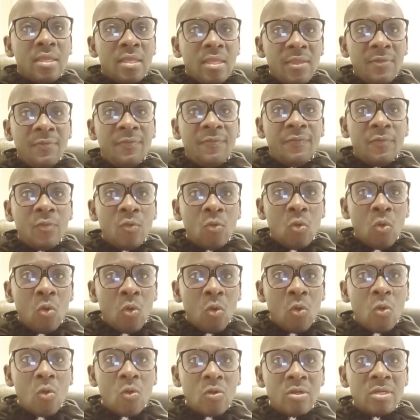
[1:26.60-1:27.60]
If you
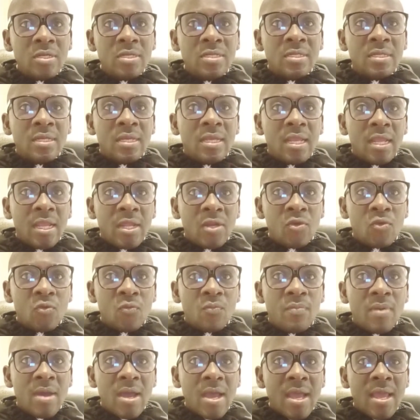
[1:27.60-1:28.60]
hold a
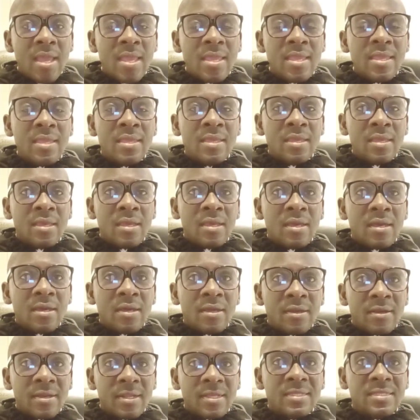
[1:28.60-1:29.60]
Dubai
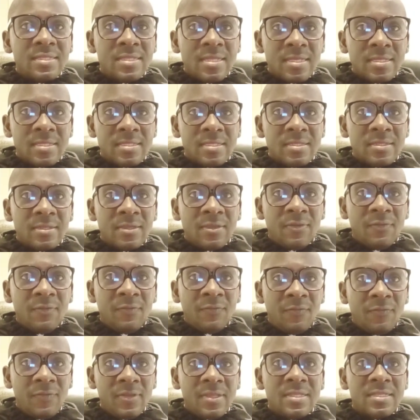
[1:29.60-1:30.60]
residence
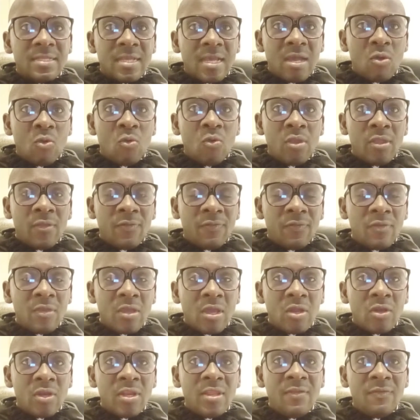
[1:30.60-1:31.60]
visa, or if
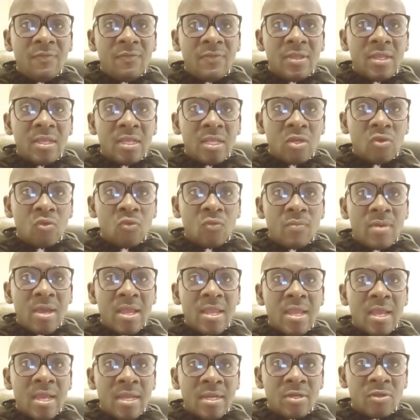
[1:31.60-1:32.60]
you are living in
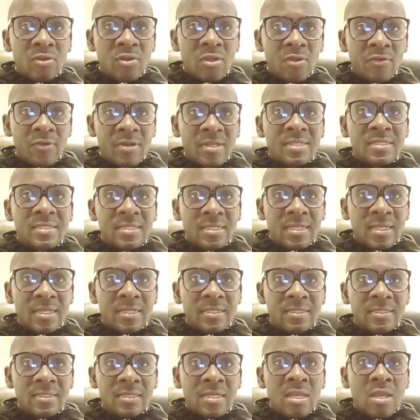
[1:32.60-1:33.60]
Dubai and you're a
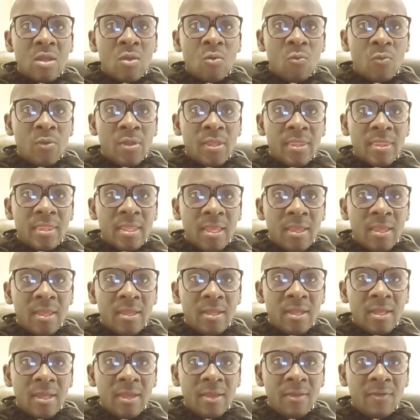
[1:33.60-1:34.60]
resident with
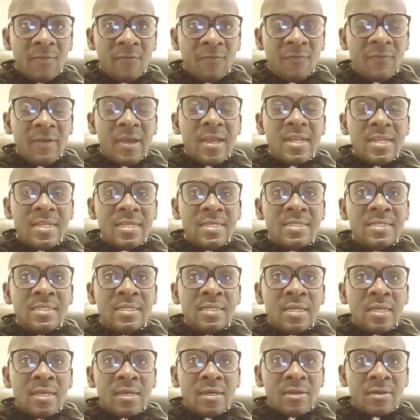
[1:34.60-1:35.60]
a valid
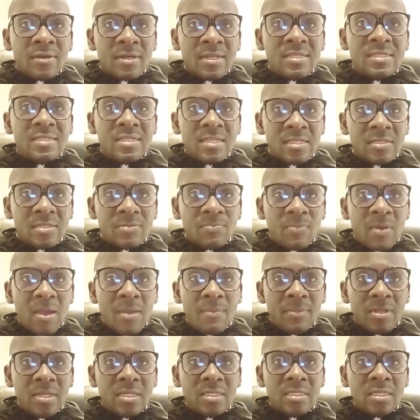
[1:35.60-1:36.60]
residence
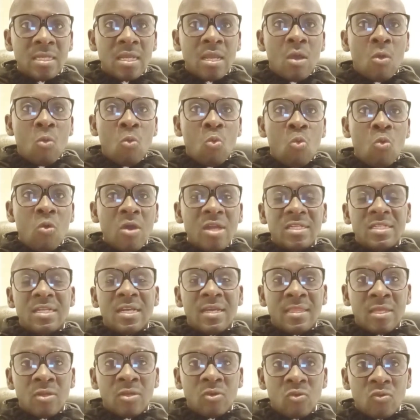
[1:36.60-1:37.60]
permit, what
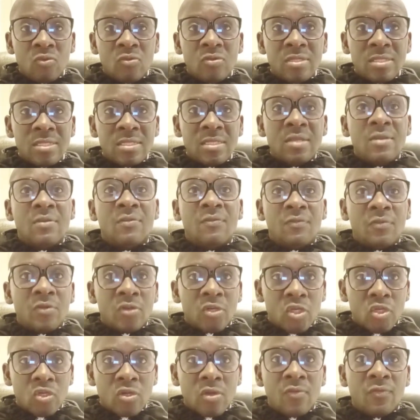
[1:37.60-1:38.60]
are the rules
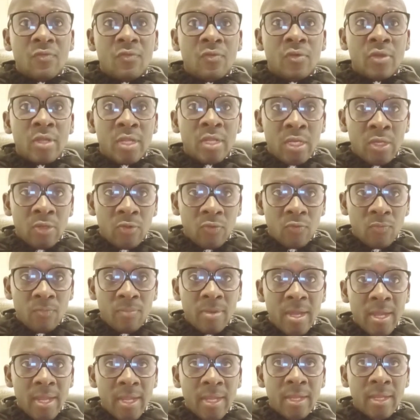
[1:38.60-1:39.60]
for travel in
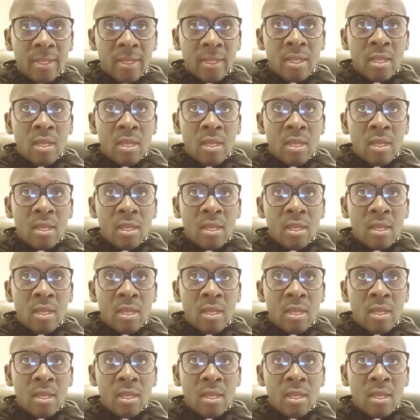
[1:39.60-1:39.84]
Dubai?